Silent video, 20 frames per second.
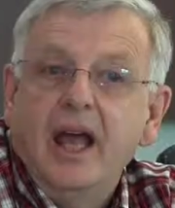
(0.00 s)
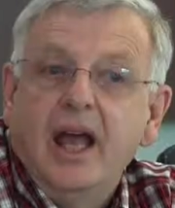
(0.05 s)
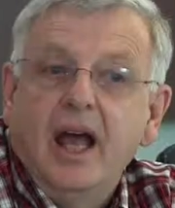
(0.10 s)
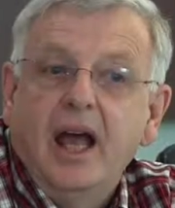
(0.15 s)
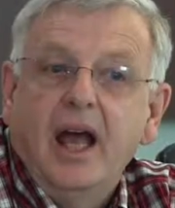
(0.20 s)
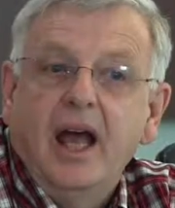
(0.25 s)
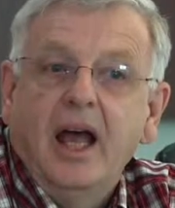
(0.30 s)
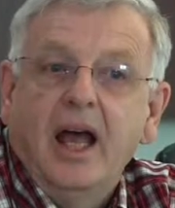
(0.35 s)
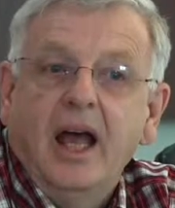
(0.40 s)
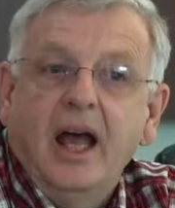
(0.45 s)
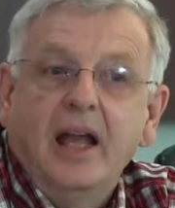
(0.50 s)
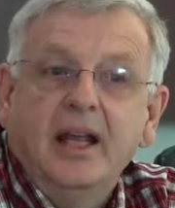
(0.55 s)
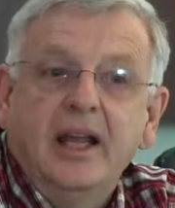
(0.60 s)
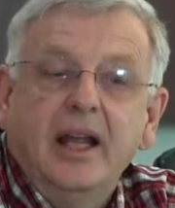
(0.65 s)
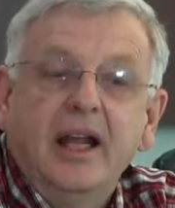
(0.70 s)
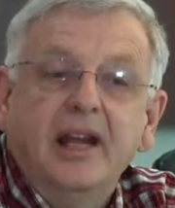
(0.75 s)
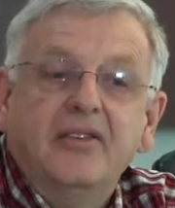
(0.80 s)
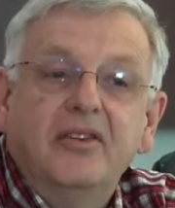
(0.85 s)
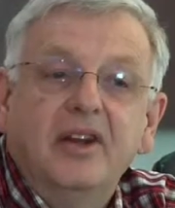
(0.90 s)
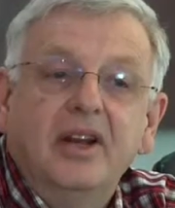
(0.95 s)

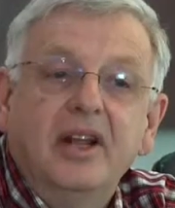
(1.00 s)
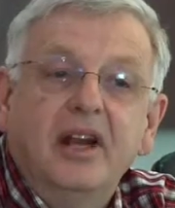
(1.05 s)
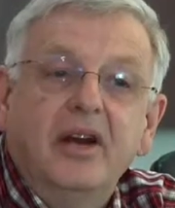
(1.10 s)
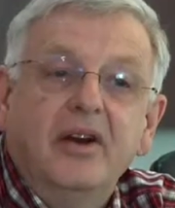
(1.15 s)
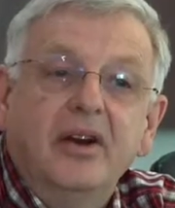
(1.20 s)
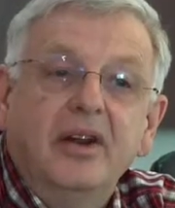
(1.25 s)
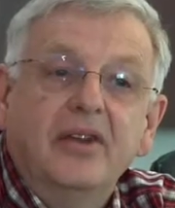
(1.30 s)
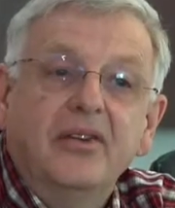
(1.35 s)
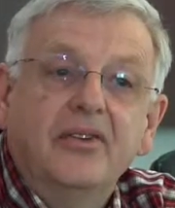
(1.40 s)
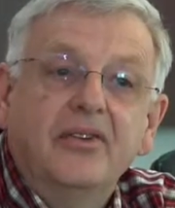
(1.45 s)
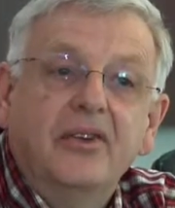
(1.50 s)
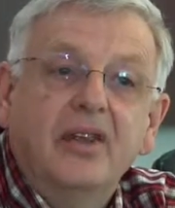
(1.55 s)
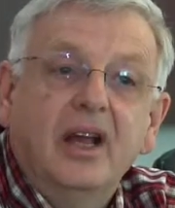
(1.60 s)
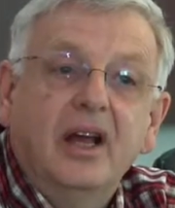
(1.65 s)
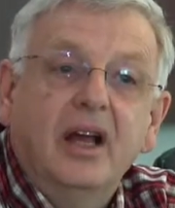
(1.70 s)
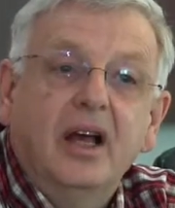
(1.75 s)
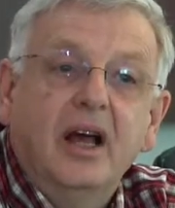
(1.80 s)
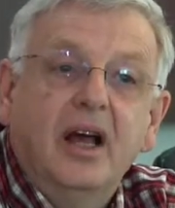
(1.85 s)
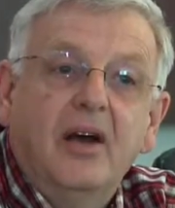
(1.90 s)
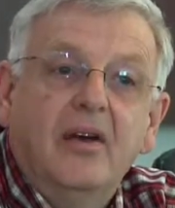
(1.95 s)
Again, it's in the areas, a
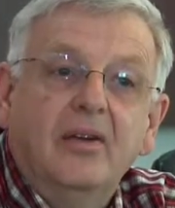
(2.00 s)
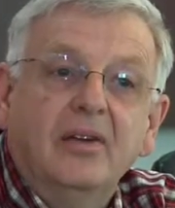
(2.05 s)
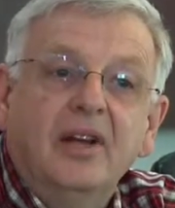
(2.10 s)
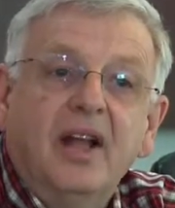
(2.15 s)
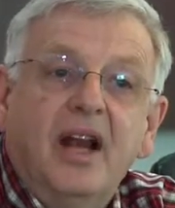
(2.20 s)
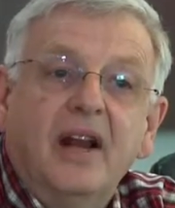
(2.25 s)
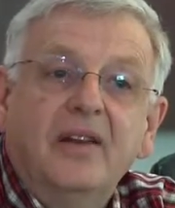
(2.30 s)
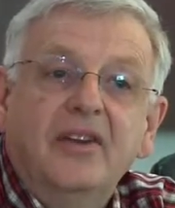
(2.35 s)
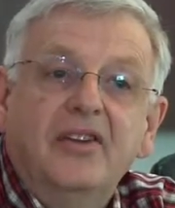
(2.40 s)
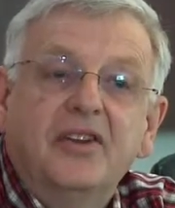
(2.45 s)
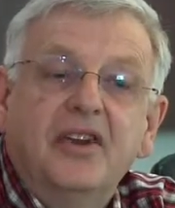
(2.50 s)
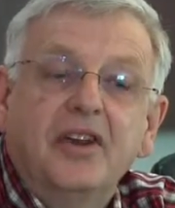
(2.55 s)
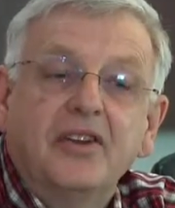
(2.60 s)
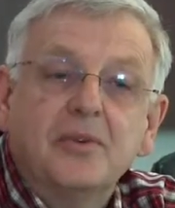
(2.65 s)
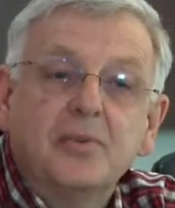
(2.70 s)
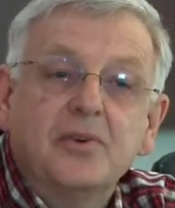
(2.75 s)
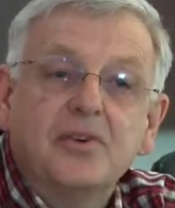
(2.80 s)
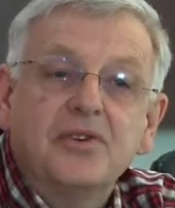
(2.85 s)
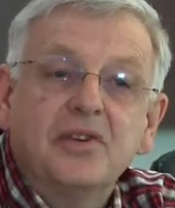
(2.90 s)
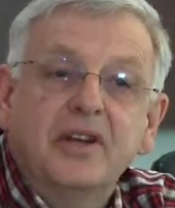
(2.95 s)
lot of these
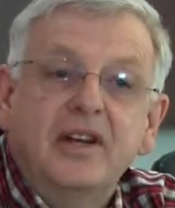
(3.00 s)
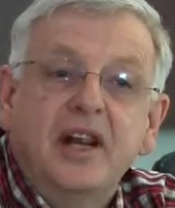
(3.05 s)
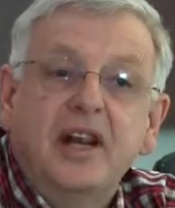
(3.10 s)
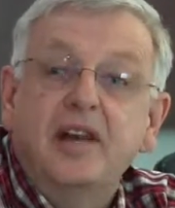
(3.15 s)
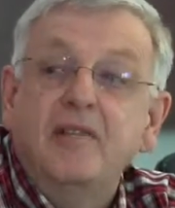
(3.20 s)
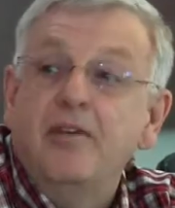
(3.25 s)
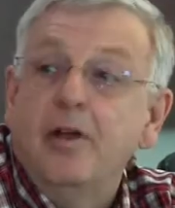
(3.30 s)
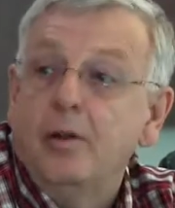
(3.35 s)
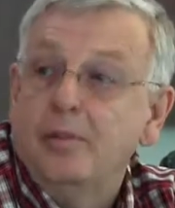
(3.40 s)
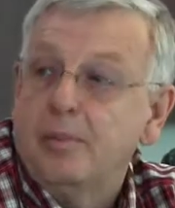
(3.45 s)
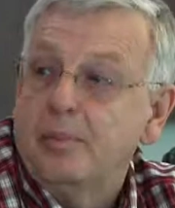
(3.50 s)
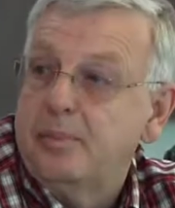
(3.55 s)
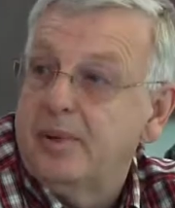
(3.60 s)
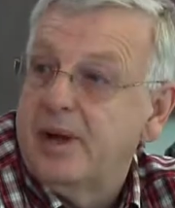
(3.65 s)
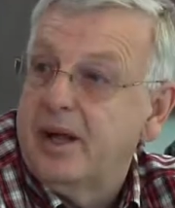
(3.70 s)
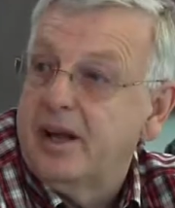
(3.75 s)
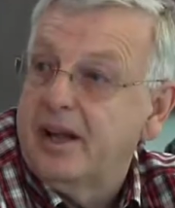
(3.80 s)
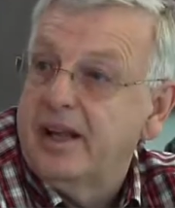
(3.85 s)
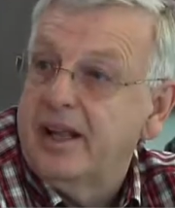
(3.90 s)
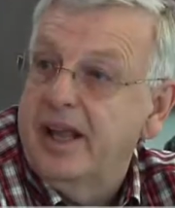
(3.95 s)
customers, they develop a
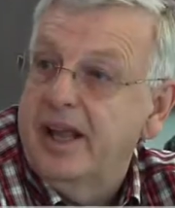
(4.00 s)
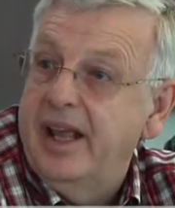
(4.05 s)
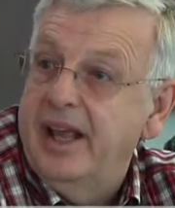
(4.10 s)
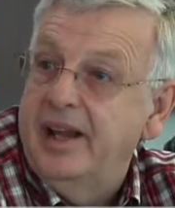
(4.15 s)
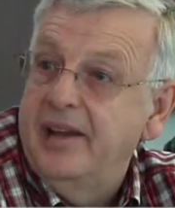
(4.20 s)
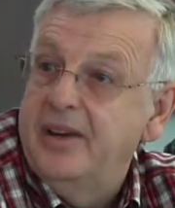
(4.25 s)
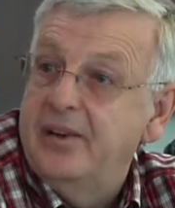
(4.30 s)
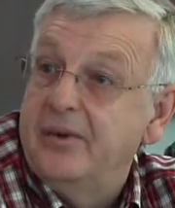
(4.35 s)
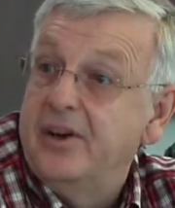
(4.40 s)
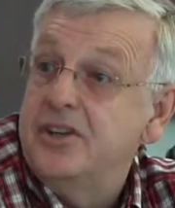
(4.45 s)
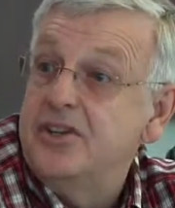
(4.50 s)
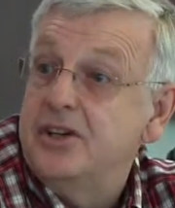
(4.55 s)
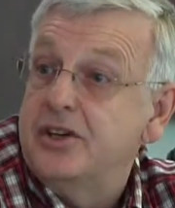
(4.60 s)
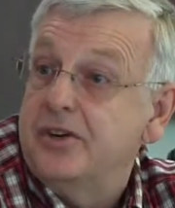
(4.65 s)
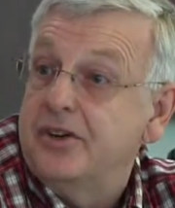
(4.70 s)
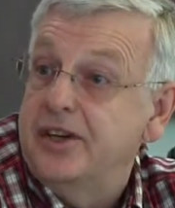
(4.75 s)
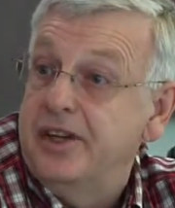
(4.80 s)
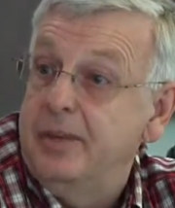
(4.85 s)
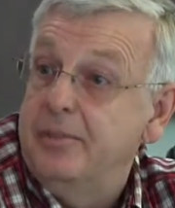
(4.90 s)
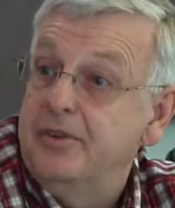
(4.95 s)
product and their
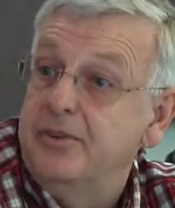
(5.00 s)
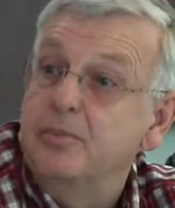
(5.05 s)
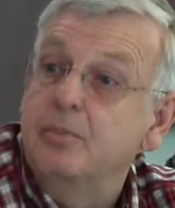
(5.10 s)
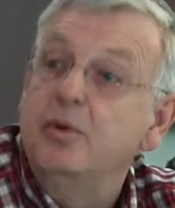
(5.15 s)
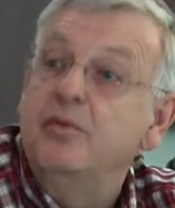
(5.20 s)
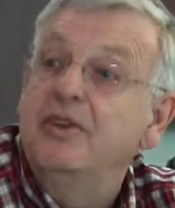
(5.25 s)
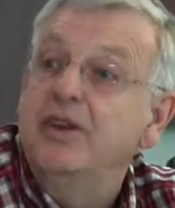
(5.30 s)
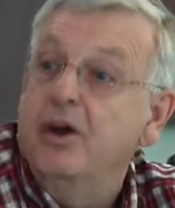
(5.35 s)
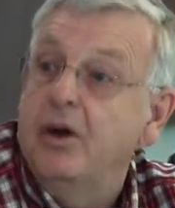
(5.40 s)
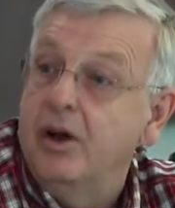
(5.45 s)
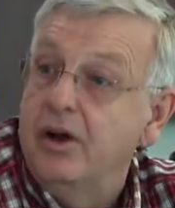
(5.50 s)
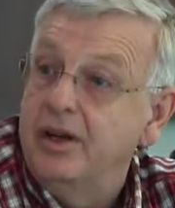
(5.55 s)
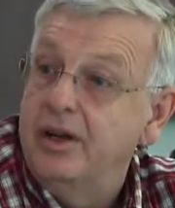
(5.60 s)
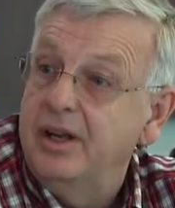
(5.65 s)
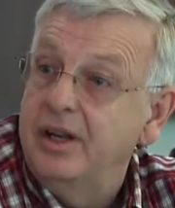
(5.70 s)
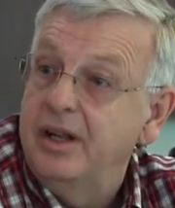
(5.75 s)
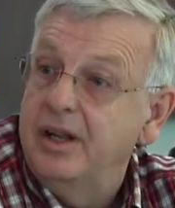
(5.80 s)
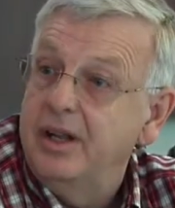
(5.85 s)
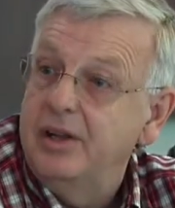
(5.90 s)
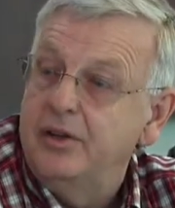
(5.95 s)
engineering team is moving
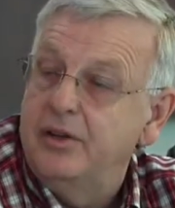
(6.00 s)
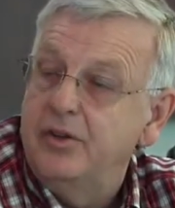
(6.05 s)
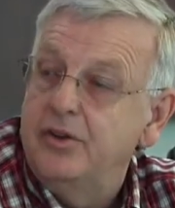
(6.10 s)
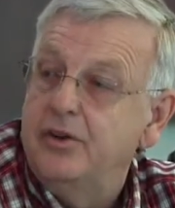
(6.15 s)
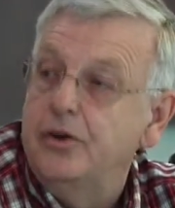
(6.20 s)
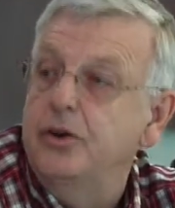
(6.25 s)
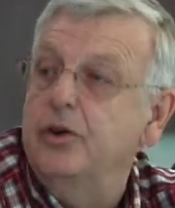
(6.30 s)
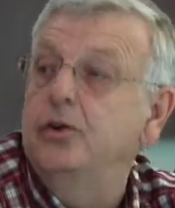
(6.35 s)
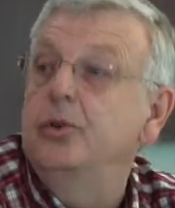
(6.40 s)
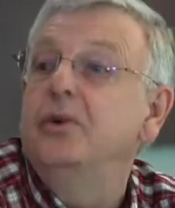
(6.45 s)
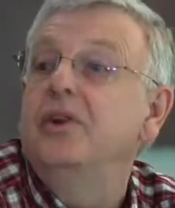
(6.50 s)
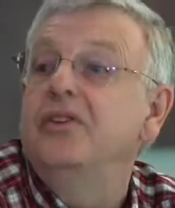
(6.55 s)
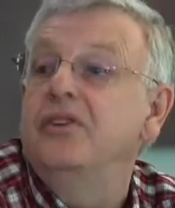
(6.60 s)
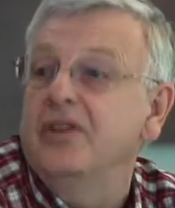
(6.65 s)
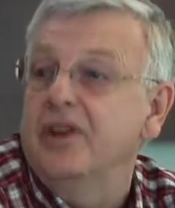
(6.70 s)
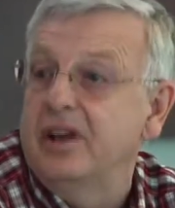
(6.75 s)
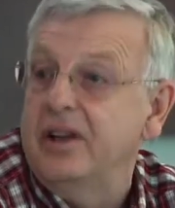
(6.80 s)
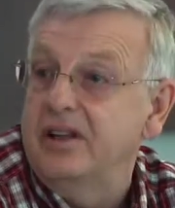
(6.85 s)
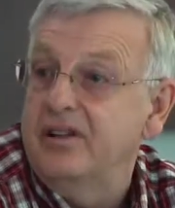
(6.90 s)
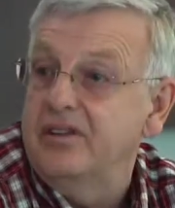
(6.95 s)
on to their new
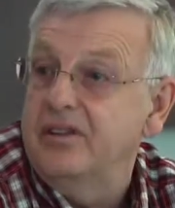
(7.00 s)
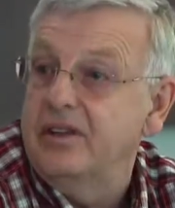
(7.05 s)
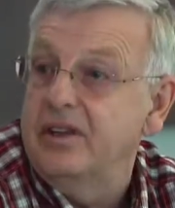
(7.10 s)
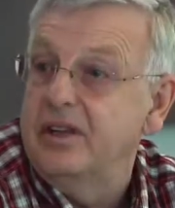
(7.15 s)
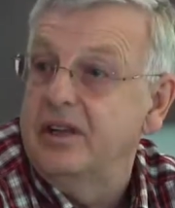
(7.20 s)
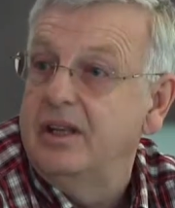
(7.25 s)
designs.